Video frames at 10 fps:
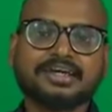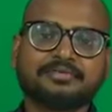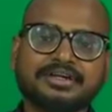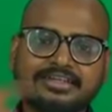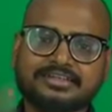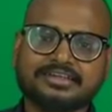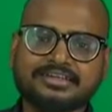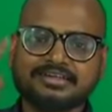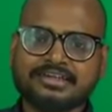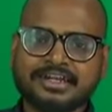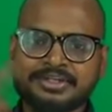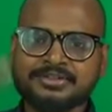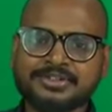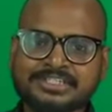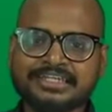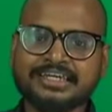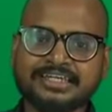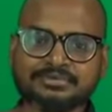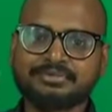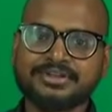but continuously i
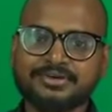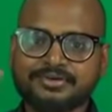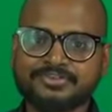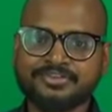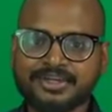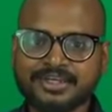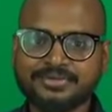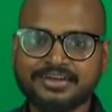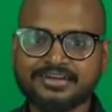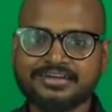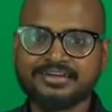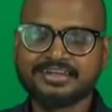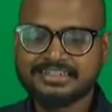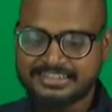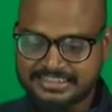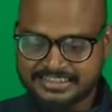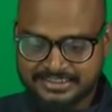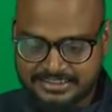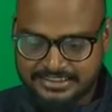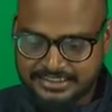remember the phone number it's
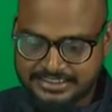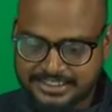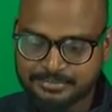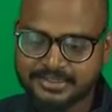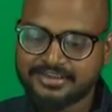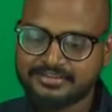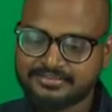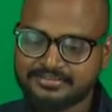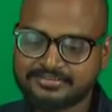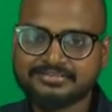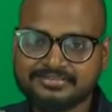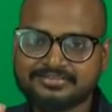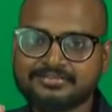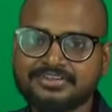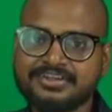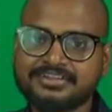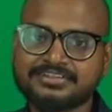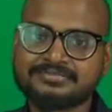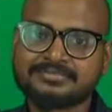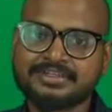it, it's on my fingers
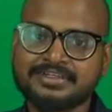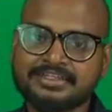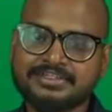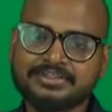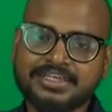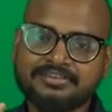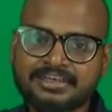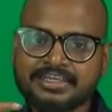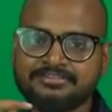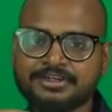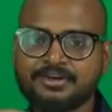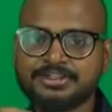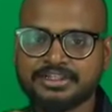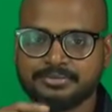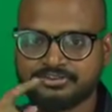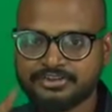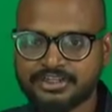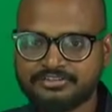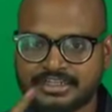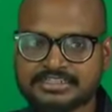so same way every concept if you
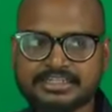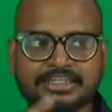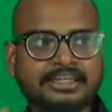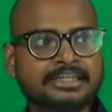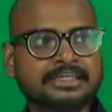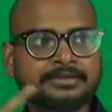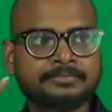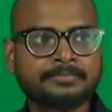revise regularly